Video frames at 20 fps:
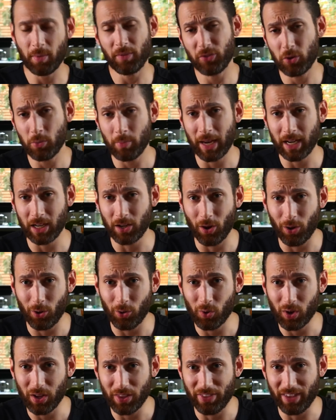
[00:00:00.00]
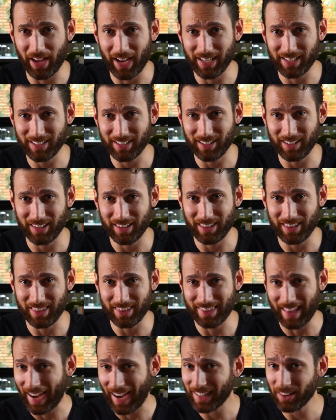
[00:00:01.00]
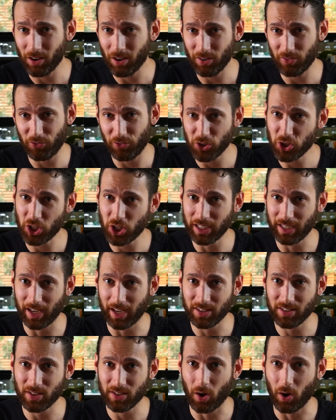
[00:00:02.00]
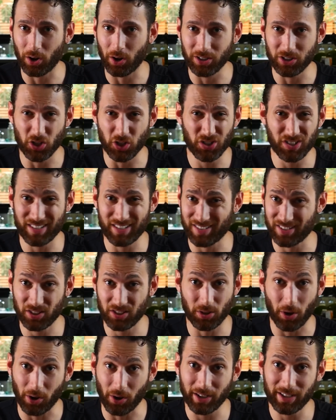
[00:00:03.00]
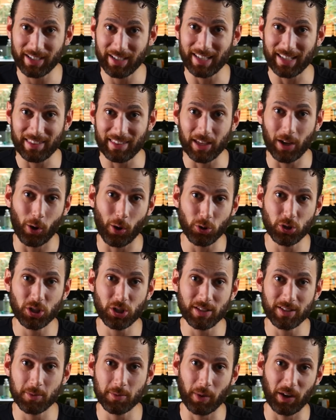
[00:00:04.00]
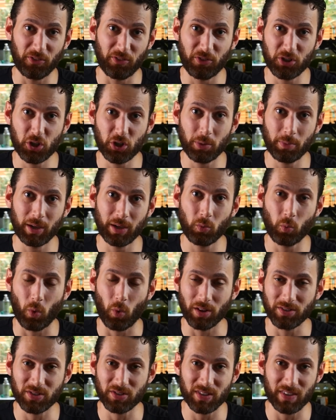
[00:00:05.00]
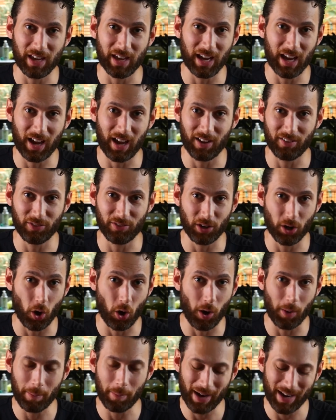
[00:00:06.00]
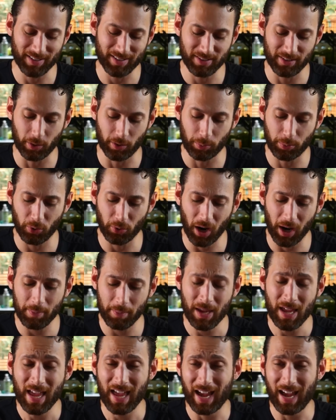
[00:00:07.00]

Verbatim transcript: of you may know that nylon fishing nets are just discarded in the oceans by fishermen once they have gone past their prime,